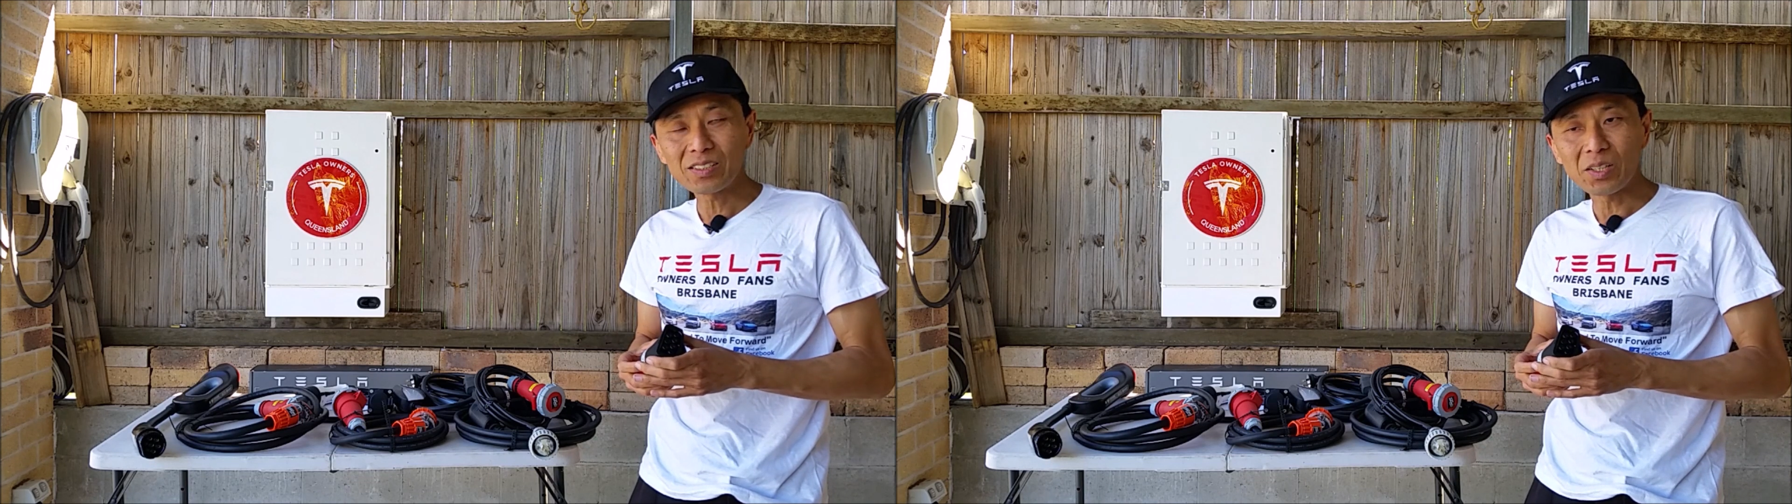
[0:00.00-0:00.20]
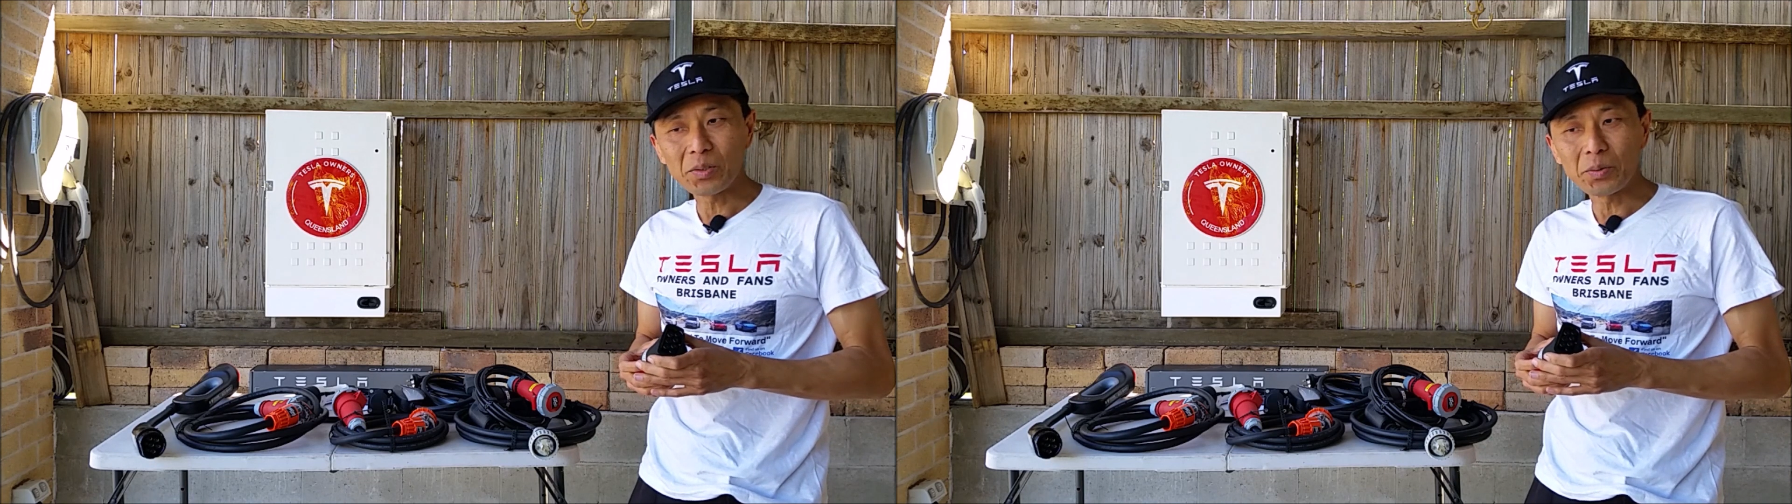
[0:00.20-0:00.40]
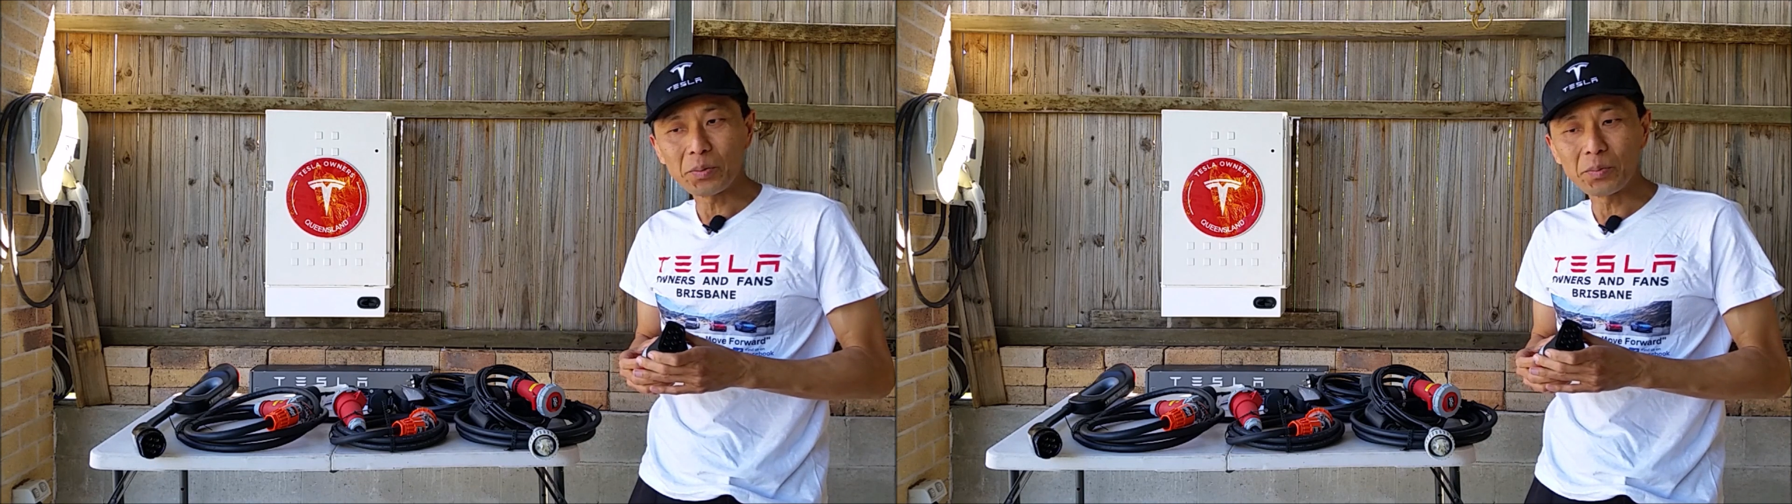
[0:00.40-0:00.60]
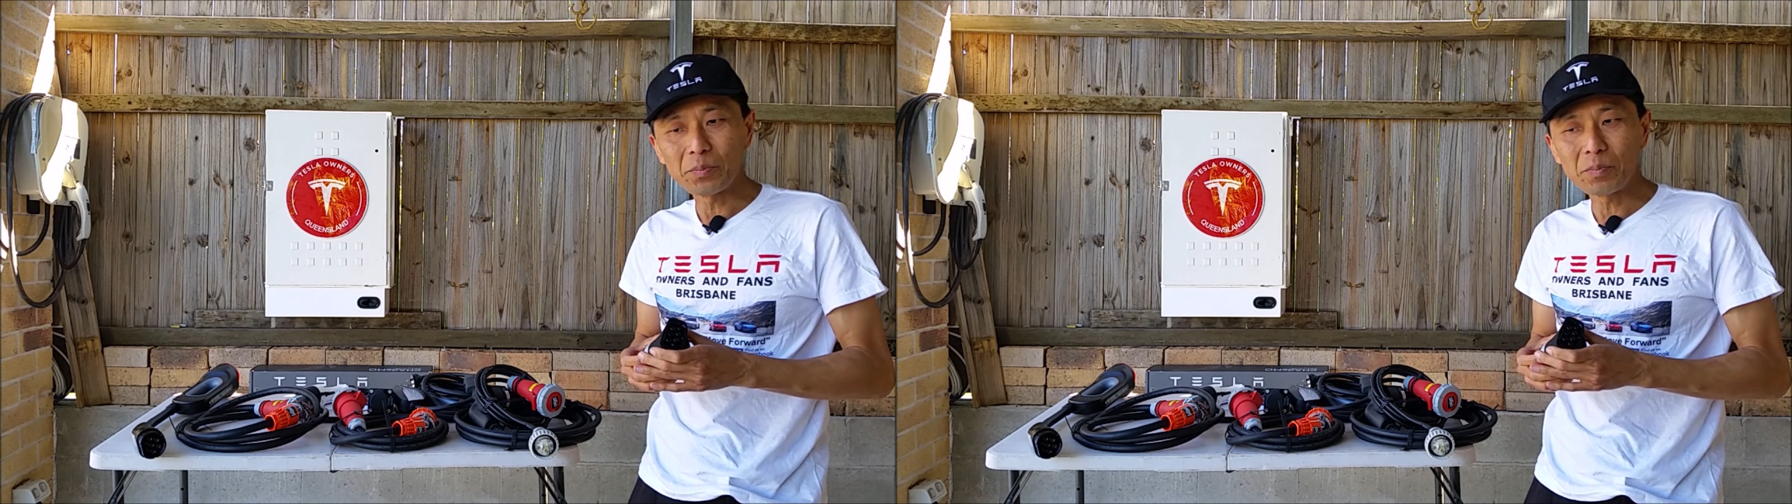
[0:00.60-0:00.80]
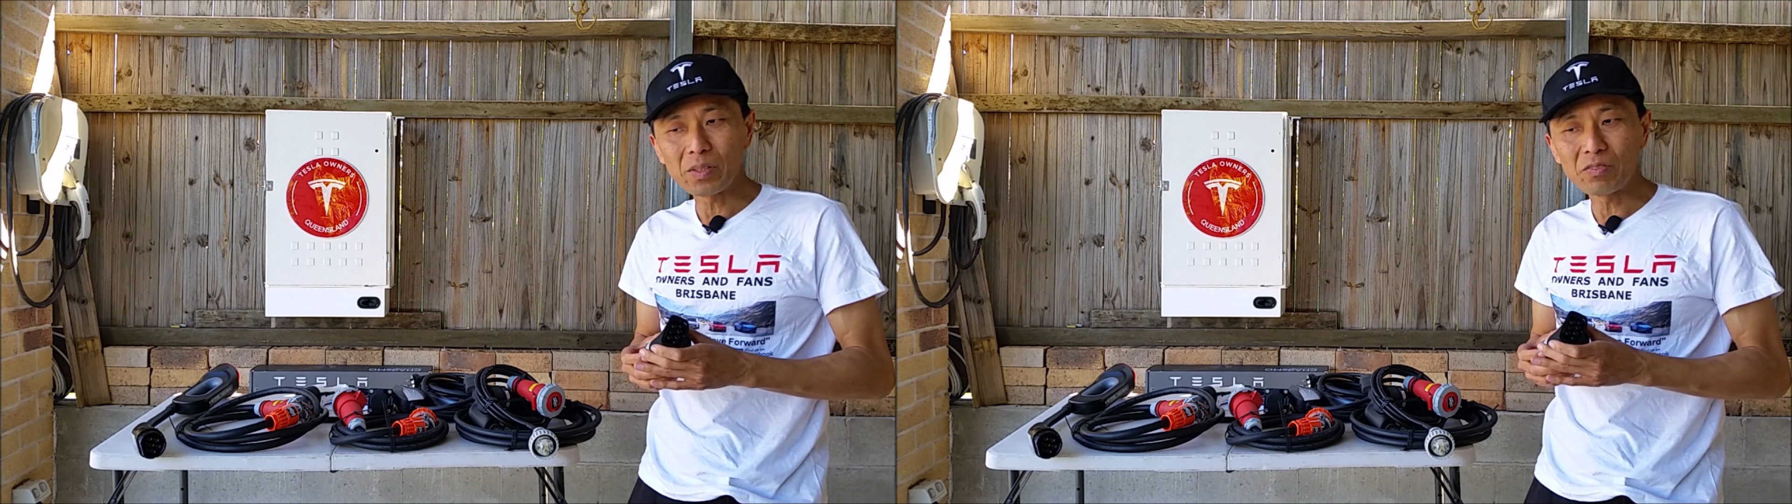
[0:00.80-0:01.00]
So
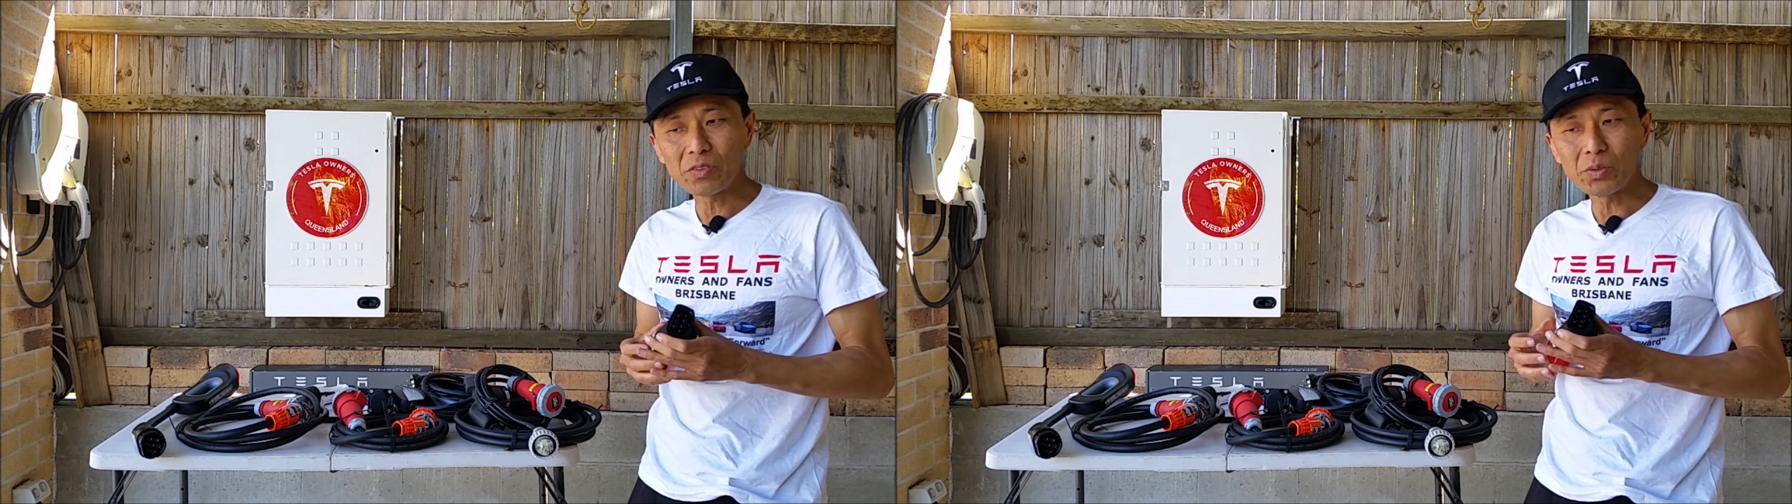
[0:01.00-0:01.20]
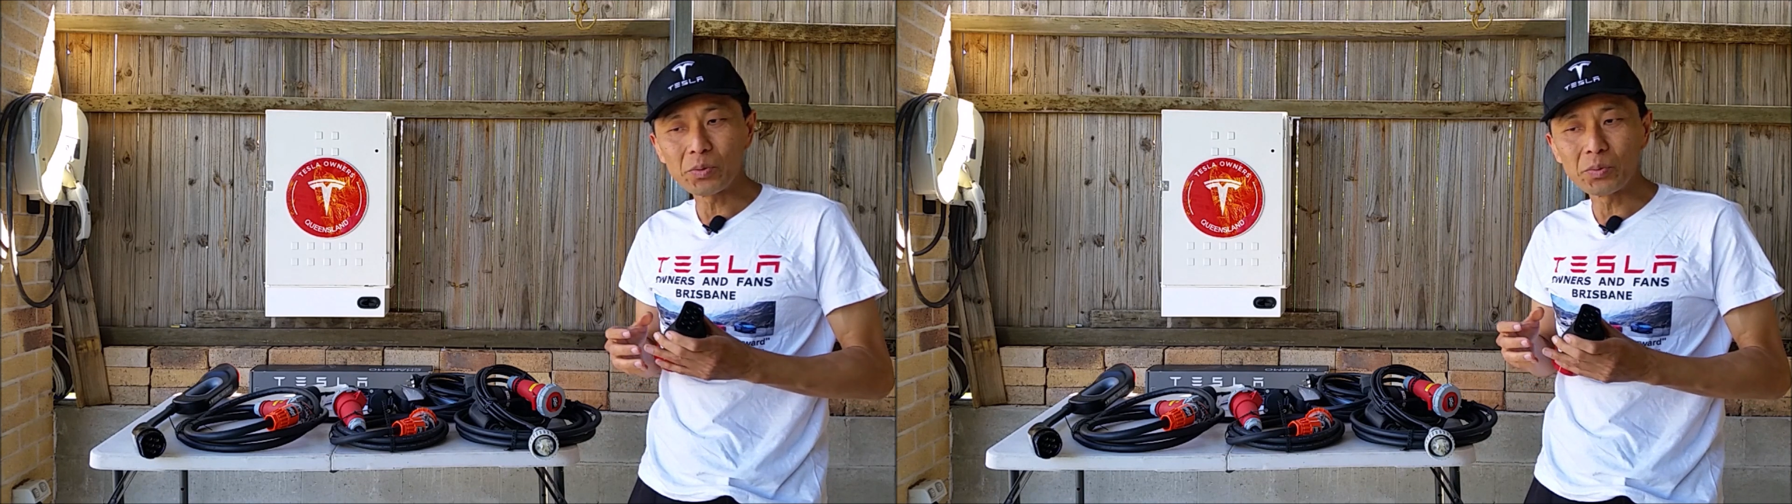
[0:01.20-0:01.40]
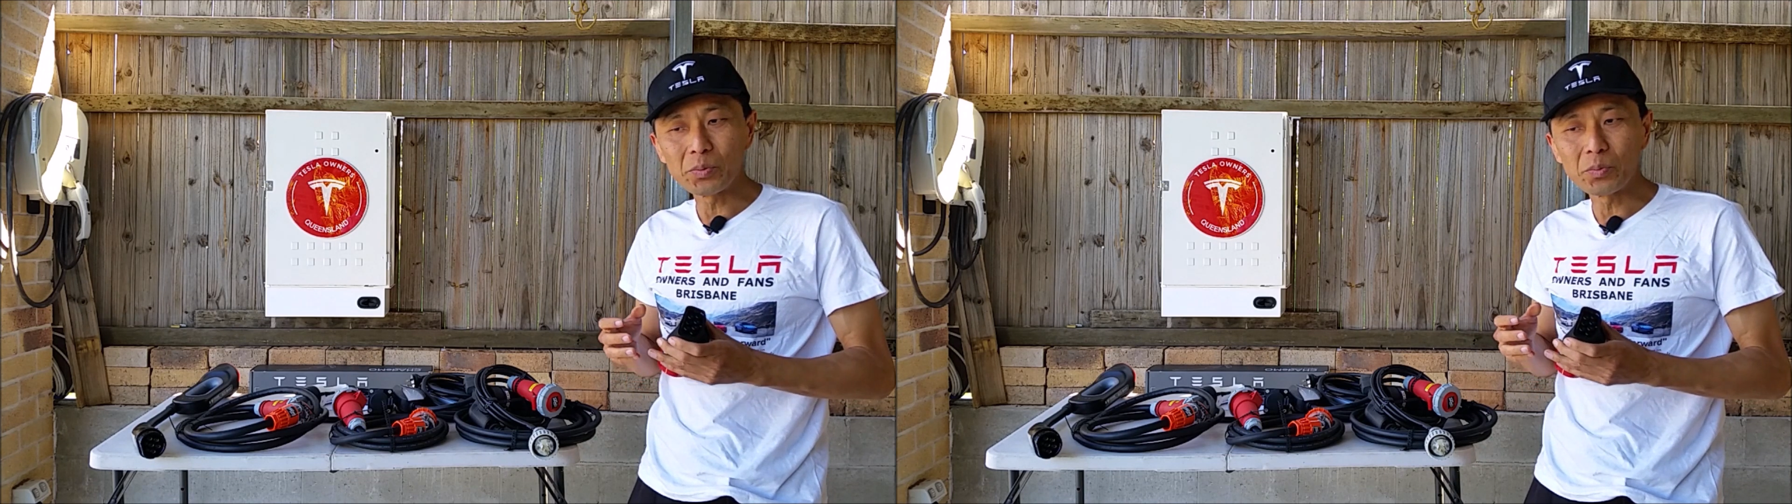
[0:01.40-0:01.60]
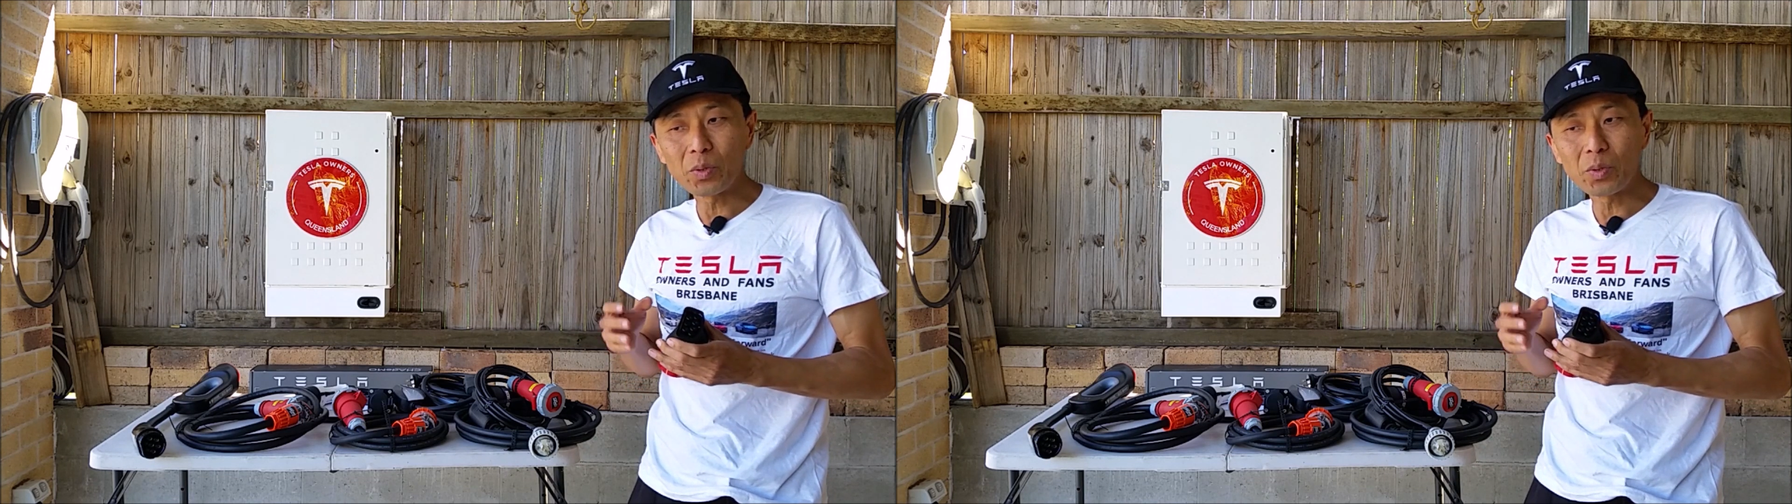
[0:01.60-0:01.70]
if you